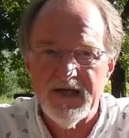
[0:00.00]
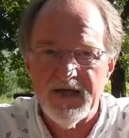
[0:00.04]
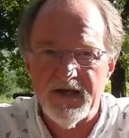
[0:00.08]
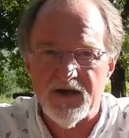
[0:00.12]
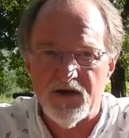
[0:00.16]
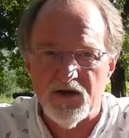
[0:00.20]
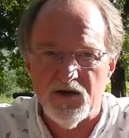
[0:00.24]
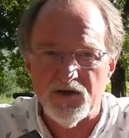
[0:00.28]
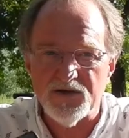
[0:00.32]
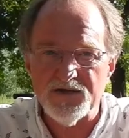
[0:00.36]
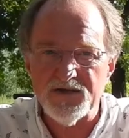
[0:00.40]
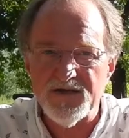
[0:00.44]

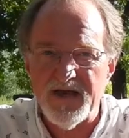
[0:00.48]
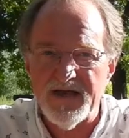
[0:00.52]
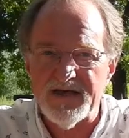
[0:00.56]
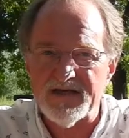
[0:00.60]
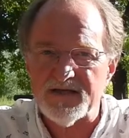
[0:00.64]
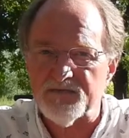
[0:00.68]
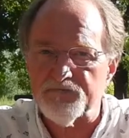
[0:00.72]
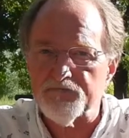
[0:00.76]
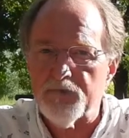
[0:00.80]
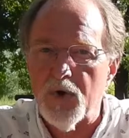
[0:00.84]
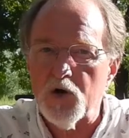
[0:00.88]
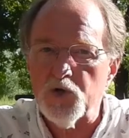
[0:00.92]
It also
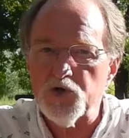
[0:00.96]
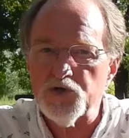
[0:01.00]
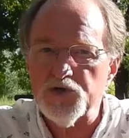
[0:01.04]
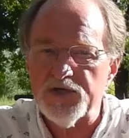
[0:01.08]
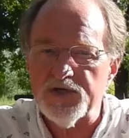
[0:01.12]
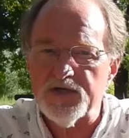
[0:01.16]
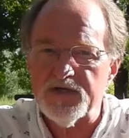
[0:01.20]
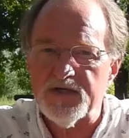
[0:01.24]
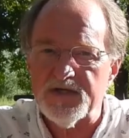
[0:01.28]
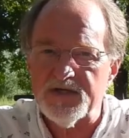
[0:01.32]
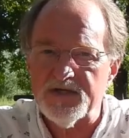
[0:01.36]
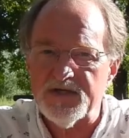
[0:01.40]
has
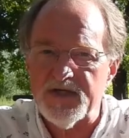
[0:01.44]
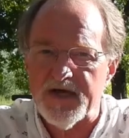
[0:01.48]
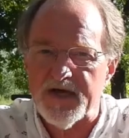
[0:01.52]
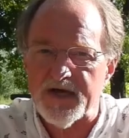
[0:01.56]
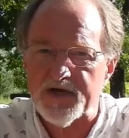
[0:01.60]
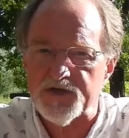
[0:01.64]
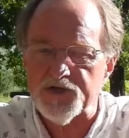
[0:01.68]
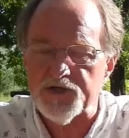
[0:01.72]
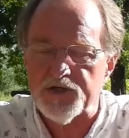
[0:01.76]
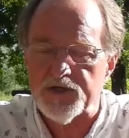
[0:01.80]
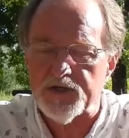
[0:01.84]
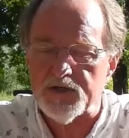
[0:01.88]
motion
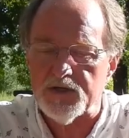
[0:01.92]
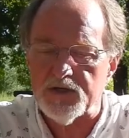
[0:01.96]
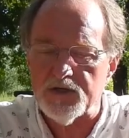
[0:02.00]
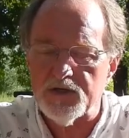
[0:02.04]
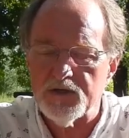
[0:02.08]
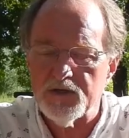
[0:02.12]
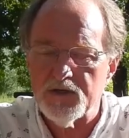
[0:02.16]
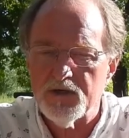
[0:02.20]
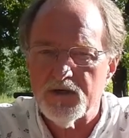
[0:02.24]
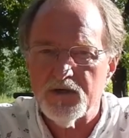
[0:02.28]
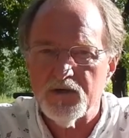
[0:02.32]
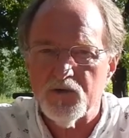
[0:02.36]
detection,
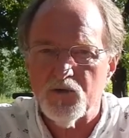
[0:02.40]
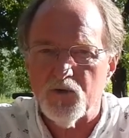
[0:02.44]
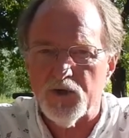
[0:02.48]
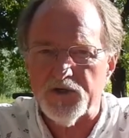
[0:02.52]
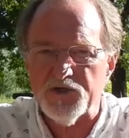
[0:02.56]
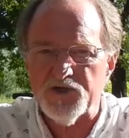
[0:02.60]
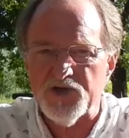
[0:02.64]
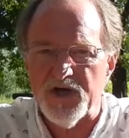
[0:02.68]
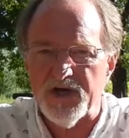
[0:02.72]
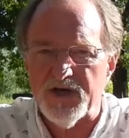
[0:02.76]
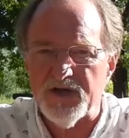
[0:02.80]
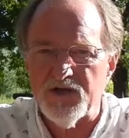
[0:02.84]

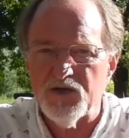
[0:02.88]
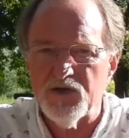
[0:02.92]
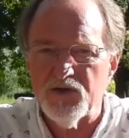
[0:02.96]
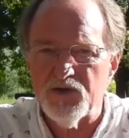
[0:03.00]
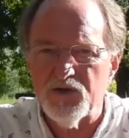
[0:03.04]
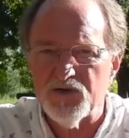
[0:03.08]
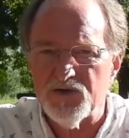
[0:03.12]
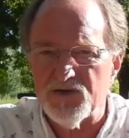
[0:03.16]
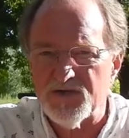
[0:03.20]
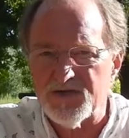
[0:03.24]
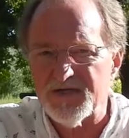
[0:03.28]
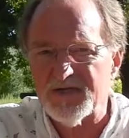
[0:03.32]
which I
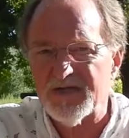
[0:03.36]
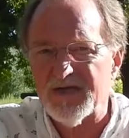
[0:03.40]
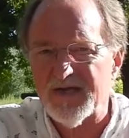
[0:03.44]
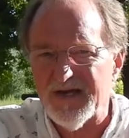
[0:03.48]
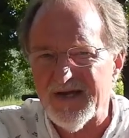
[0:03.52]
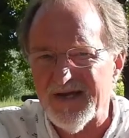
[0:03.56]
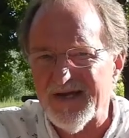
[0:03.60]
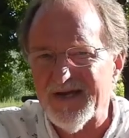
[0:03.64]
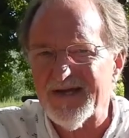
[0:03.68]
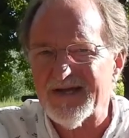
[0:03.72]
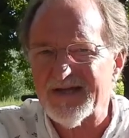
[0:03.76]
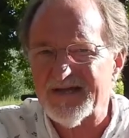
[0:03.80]
used.
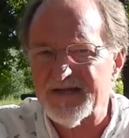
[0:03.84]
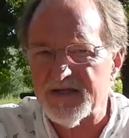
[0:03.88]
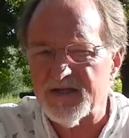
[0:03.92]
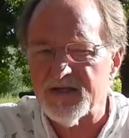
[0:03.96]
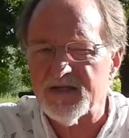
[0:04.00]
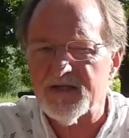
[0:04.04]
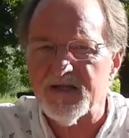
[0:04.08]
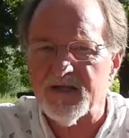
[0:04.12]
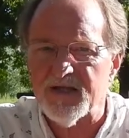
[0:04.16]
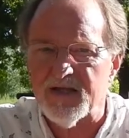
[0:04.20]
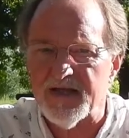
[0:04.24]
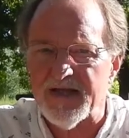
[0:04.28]
It's a
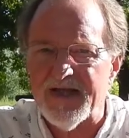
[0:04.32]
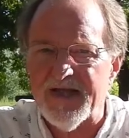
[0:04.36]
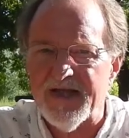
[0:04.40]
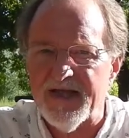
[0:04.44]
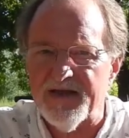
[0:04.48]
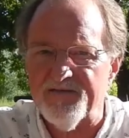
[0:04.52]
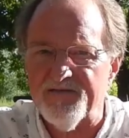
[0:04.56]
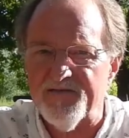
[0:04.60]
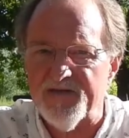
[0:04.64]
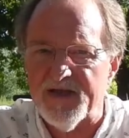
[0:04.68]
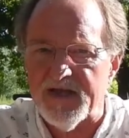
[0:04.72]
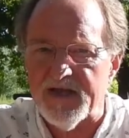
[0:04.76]
little
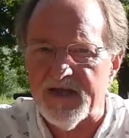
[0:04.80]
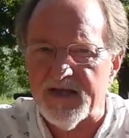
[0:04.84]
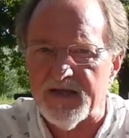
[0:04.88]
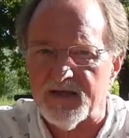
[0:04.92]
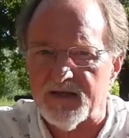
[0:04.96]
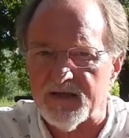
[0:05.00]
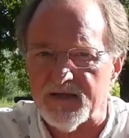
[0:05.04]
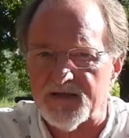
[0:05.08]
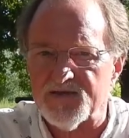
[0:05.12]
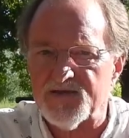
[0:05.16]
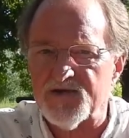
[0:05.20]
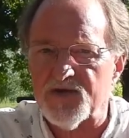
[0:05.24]
iffy.
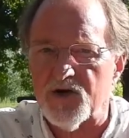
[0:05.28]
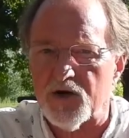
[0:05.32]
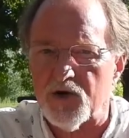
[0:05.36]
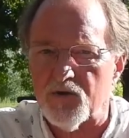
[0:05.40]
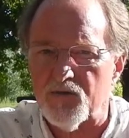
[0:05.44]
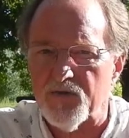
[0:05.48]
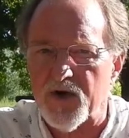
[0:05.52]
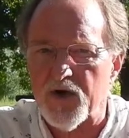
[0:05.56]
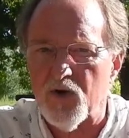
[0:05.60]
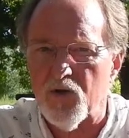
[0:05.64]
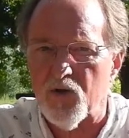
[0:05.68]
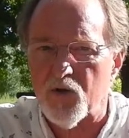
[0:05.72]
It'll start
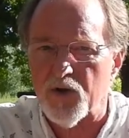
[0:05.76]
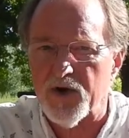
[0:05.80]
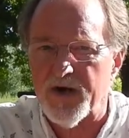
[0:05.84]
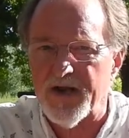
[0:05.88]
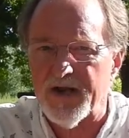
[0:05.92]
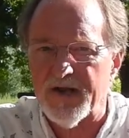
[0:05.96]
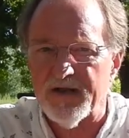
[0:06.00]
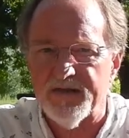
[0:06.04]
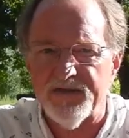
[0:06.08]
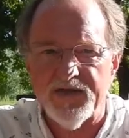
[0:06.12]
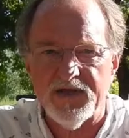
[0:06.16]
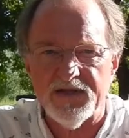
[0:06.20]

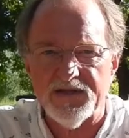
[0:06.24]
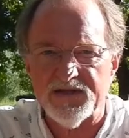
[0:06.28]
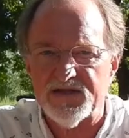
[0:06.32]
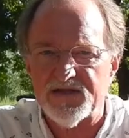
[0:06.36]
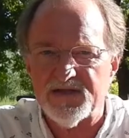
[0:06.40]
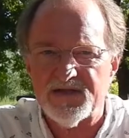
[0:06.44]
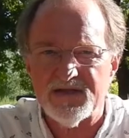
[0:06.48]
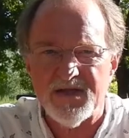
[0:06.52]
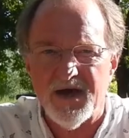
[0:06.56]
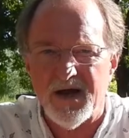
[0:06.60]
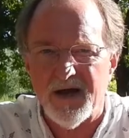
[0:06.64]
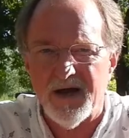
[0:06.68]
recording and then
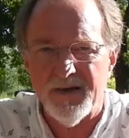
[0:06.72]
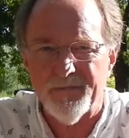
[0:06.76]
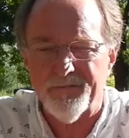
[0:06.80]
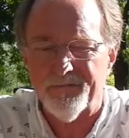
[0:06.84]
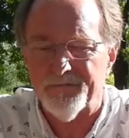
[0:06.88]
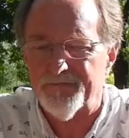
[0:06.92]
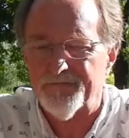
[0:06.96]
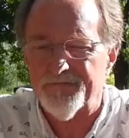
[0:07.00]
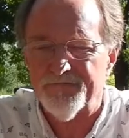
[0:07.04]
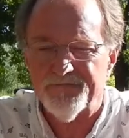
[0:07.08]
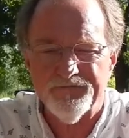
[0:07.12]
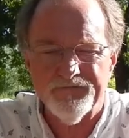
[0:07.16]
stop
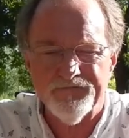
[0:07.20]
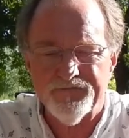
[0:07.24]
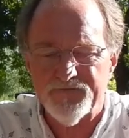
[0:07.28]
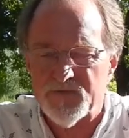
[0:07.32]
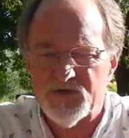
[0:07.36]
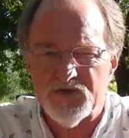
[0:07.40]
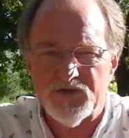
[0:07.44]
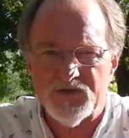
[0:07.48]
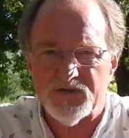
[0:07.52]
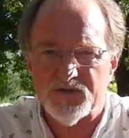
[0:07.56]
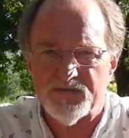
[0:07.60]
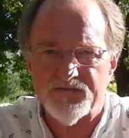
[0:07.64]

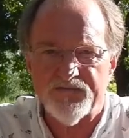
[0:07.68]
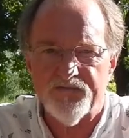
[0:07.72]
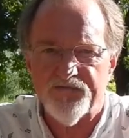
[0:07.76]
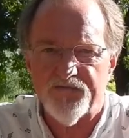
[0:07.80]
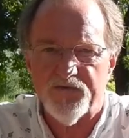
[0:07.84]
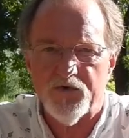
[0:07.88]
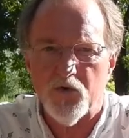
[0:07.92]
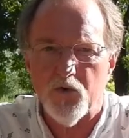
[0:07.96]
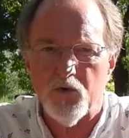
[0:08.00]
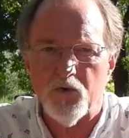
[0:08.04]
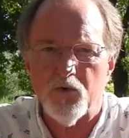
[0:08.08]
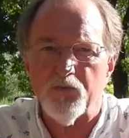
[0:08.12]
just
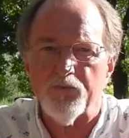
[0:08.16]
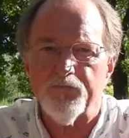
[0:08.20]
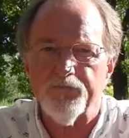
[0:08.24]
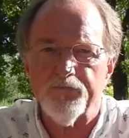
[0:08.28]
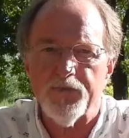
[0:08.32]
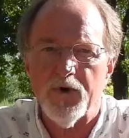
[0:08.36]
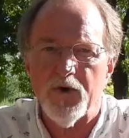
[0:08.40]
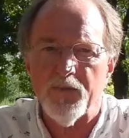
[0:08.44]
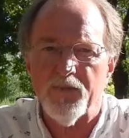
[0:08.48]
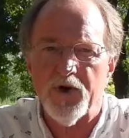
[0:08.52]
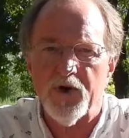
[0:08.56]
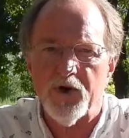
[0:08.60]
for no
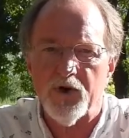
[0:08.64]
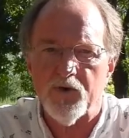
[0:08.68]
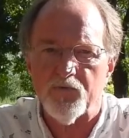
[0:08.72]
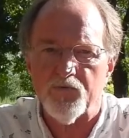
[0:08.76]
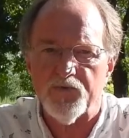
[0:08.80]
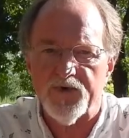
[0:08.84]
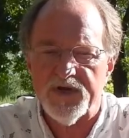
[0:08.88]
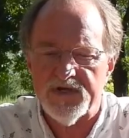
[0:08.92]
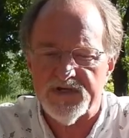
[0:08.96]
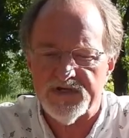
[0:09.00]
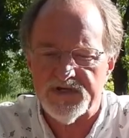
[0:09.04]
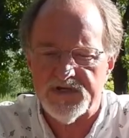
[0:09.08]
apparent
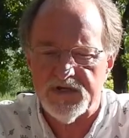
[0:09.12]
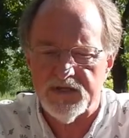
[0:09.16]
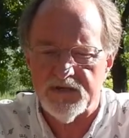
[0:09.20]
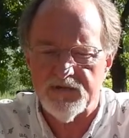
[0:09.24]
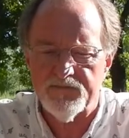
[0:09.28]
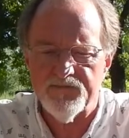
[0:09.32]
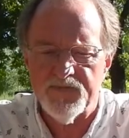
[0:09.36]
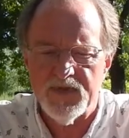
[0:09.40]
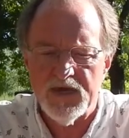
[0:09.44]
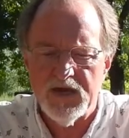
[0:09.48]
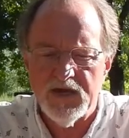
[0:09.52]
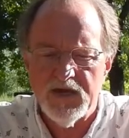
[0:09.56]
reason.
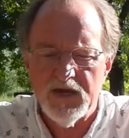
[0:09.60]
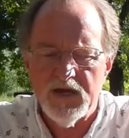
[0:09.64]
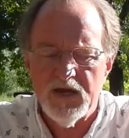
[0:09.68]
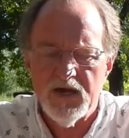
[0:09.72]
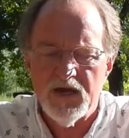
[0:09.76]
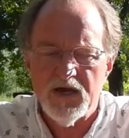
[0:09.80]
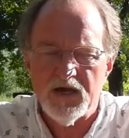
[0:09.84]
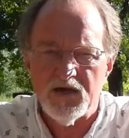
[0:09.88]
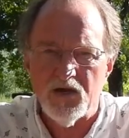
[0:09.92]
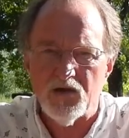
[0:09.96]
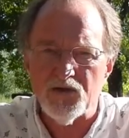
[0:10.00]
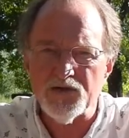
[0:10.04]

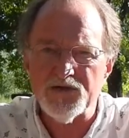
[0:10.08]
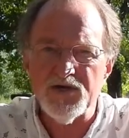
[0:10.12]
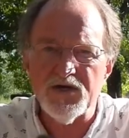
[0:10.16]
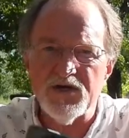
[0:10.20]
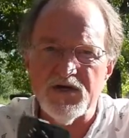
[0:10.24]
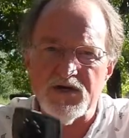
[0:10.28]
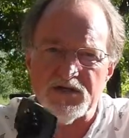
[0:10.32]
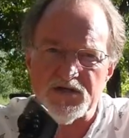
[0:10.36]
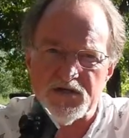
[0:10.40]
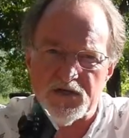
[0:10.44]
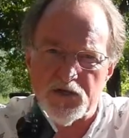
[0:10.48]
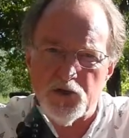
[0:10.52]
It also
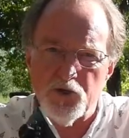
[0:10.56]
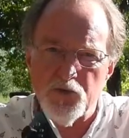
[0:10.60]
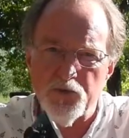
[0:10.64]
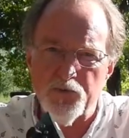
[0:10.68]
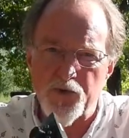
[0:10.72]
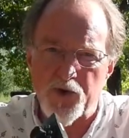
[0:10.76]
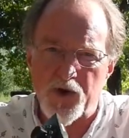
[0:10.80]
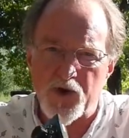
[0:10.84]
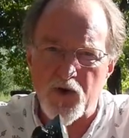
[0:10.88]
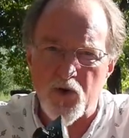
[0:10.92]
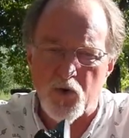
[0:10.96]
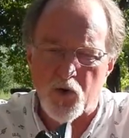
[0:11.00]
does loop
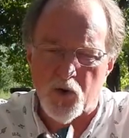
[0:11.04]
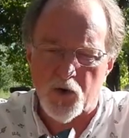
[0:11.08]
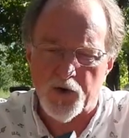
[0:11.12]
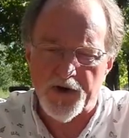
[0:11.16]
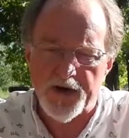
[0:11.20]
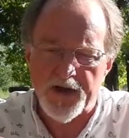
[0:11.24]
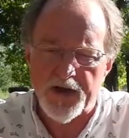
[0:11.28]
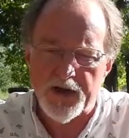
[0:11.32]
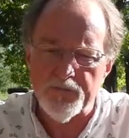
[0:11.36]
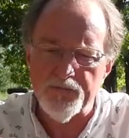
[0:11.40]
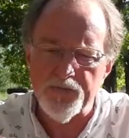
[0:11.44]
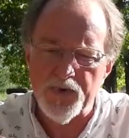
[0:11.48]

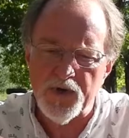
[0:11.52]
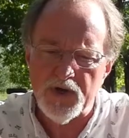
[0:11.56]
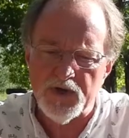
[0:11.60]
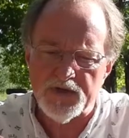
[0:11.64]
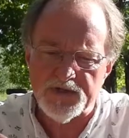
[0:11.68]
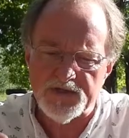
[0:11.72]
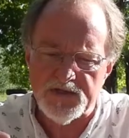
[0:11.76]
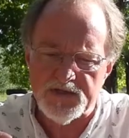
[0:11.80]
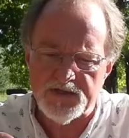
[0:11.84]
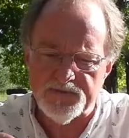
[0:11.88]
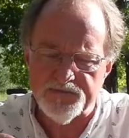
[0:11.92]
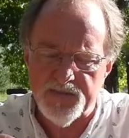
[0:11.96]
recording
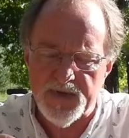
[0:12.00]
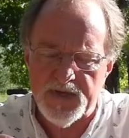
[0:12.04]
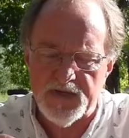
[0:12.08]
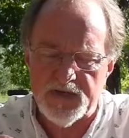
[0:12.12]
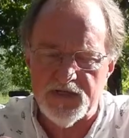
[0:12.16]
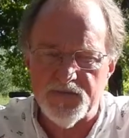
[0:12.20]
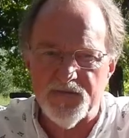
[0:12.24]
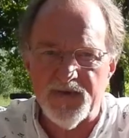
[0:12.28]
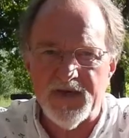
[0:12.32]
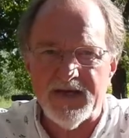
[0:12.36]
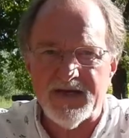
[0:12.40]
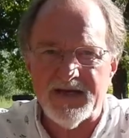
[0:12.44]
because it's meant
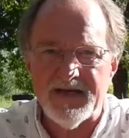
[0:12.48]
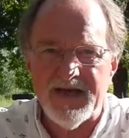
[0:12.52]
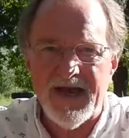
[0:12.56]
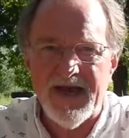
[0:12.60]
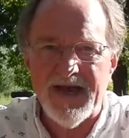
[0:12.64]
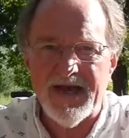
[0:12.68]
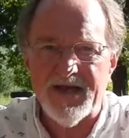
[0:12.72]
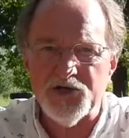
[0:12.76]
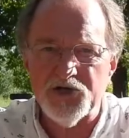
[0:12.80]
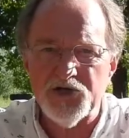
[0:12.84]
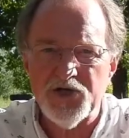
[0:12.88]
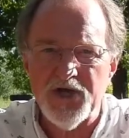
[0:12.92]
to be a
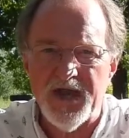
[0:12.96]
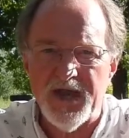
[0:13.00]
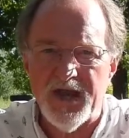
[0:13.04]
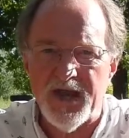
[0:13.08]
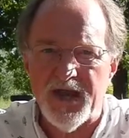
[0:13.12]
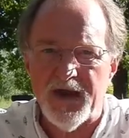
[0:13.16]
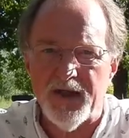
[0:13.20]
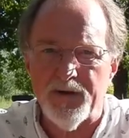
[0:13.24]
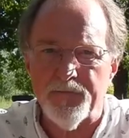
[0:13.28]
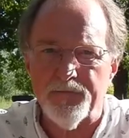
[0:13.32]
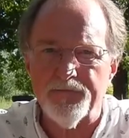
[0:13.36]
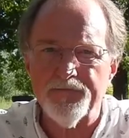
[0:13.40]
dash
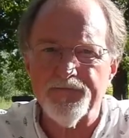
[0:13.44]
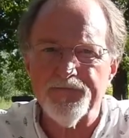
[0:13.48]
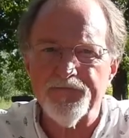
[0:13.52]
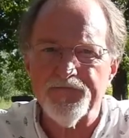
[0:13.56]
cam.